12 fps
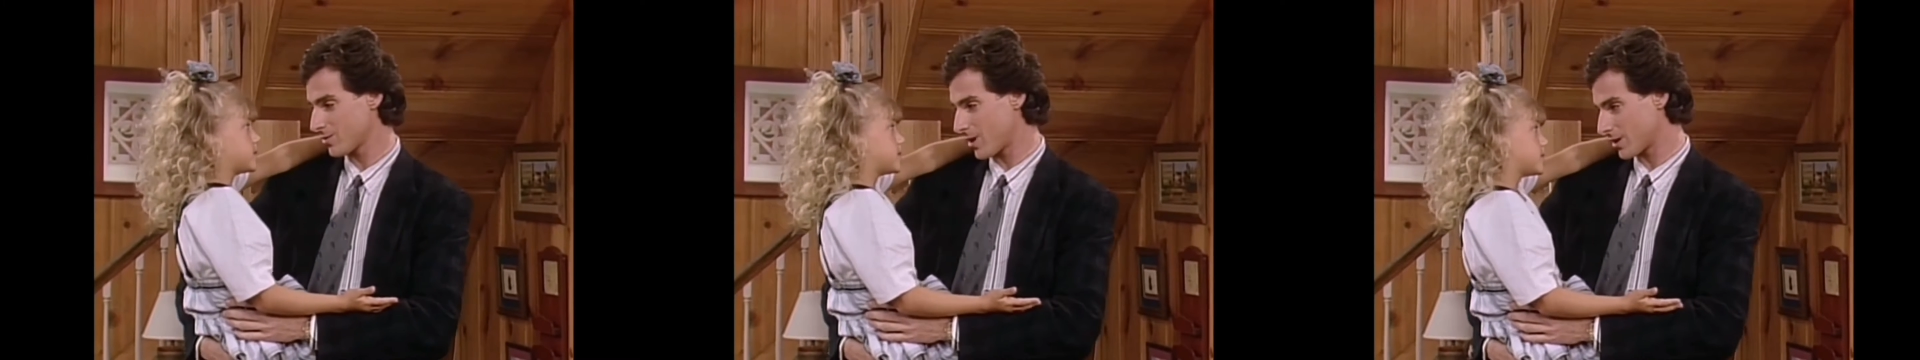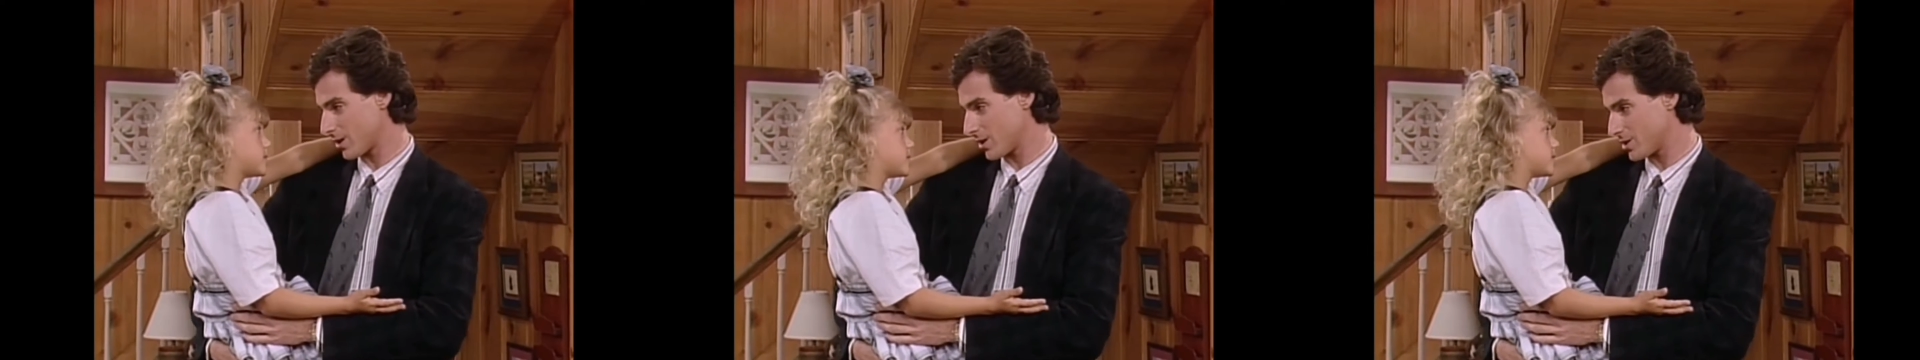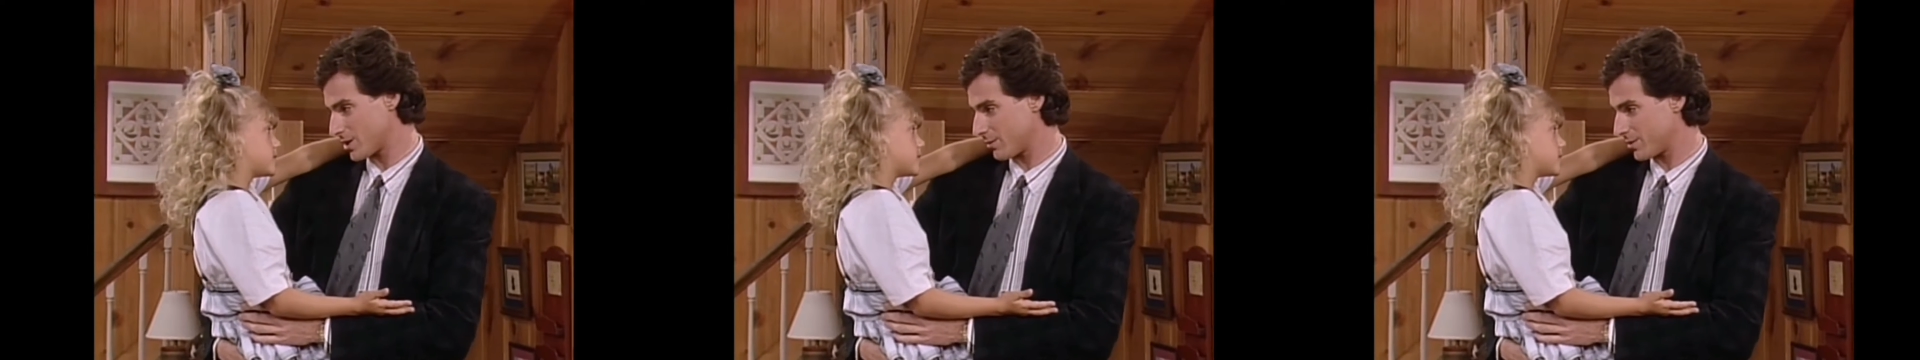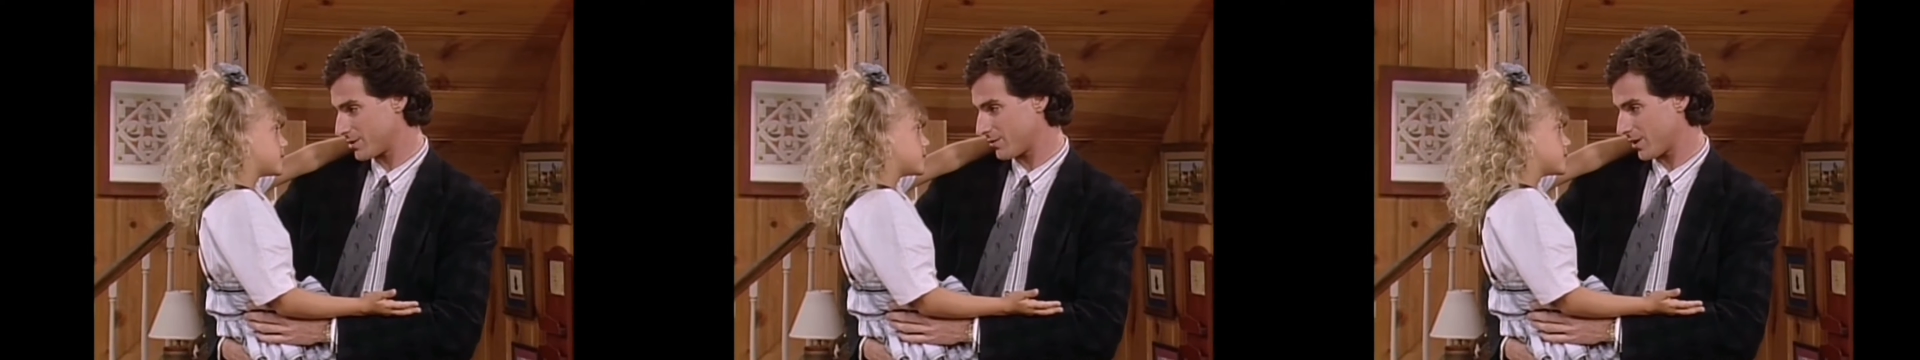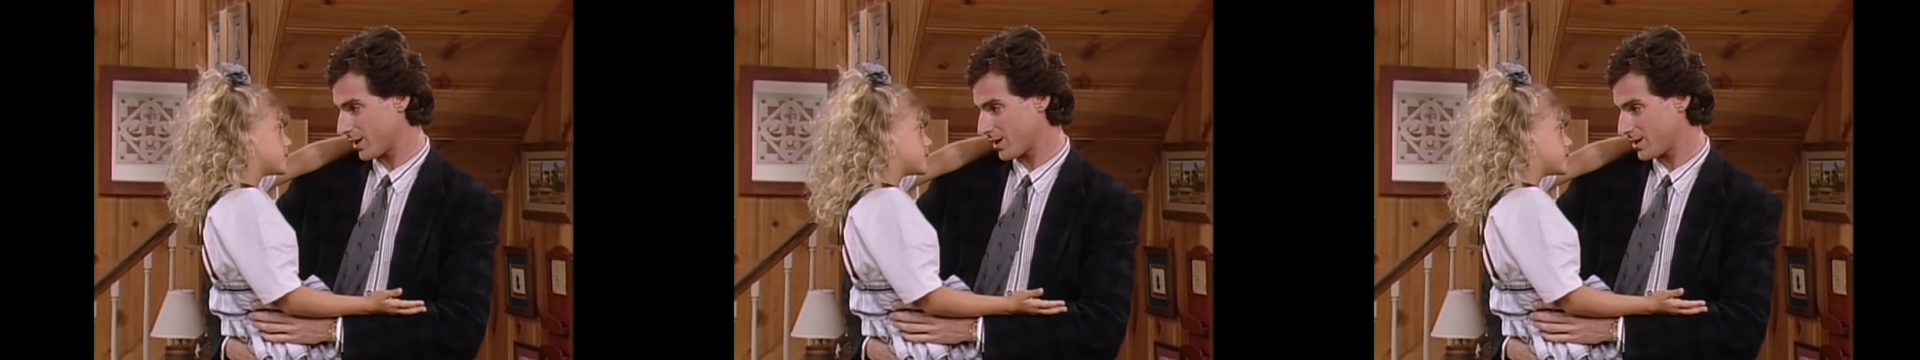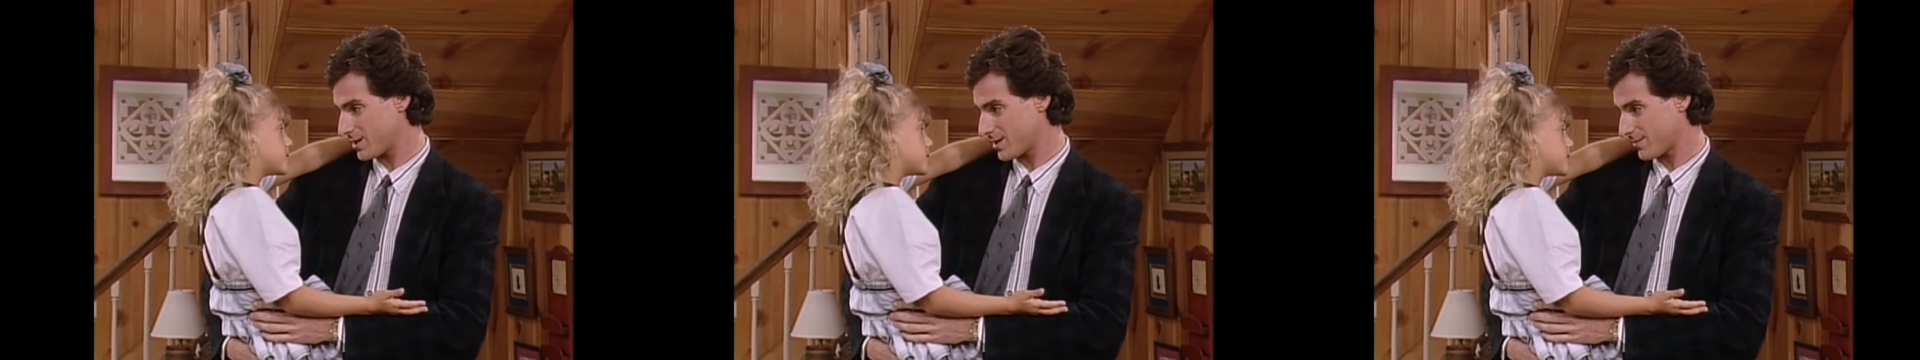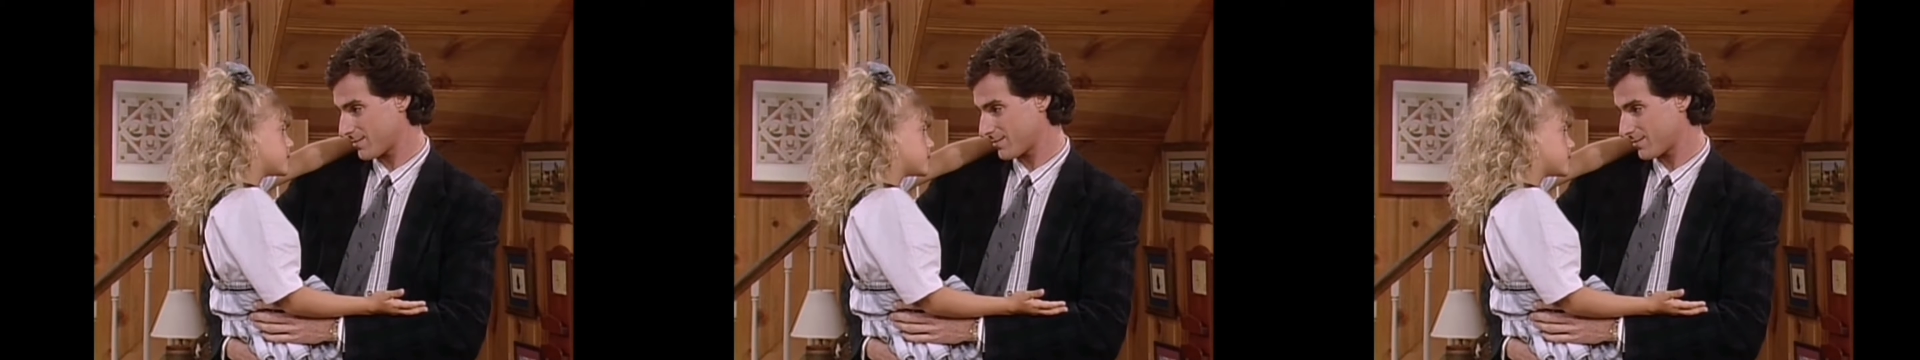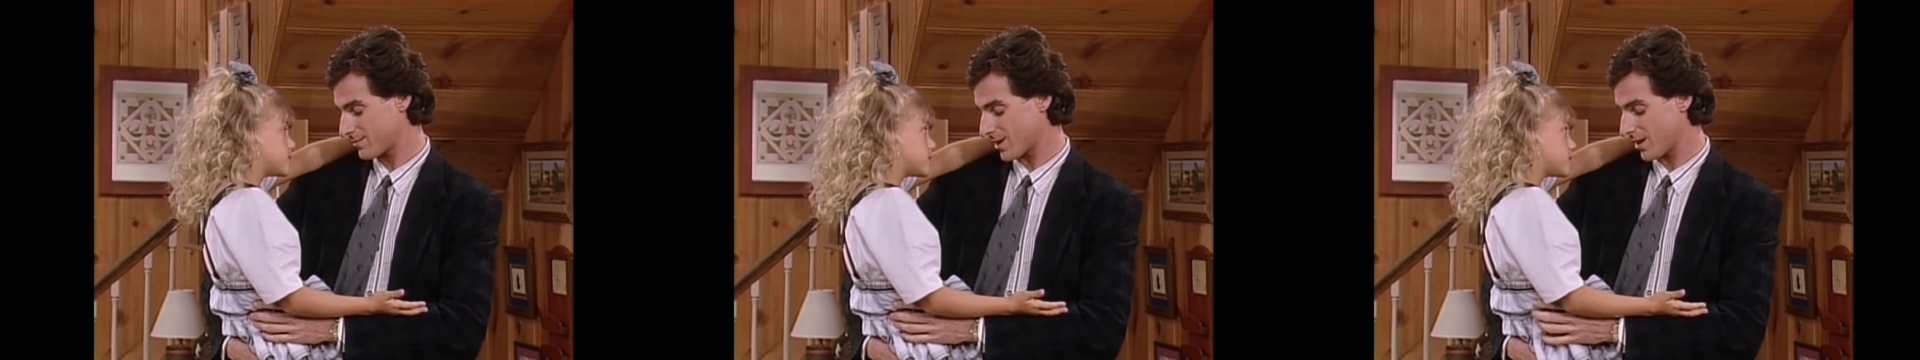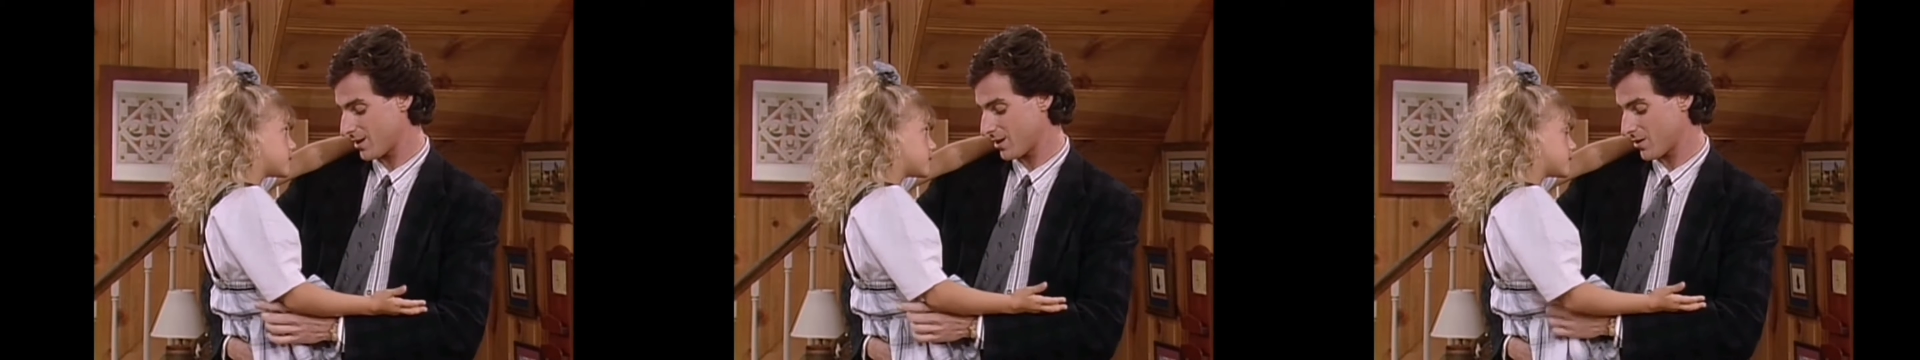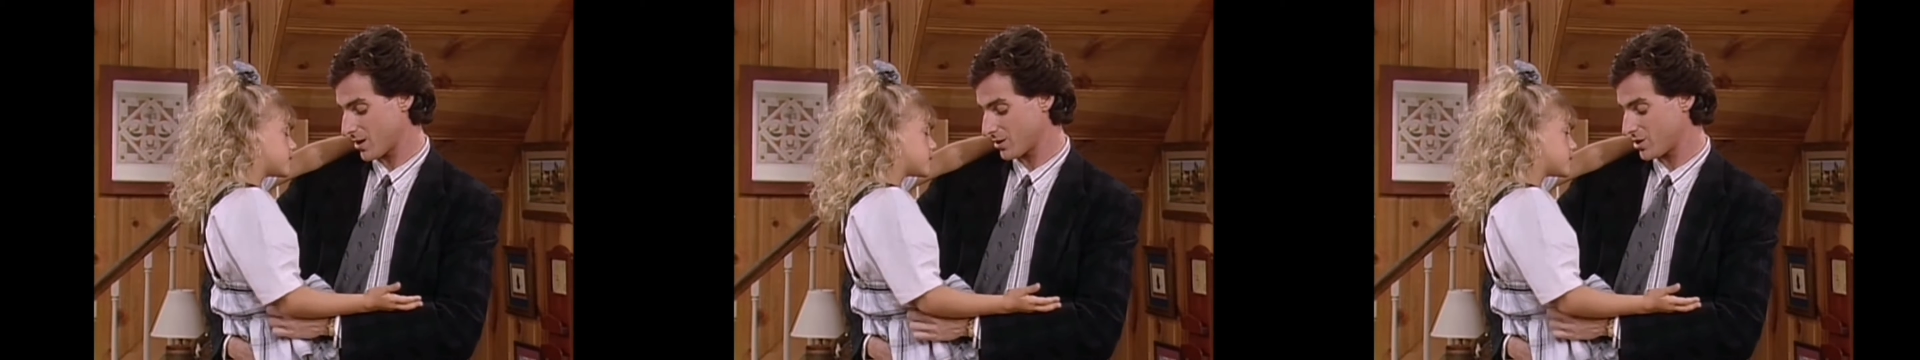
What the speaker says: wrong to hurt someone's feelings. I think your Uncle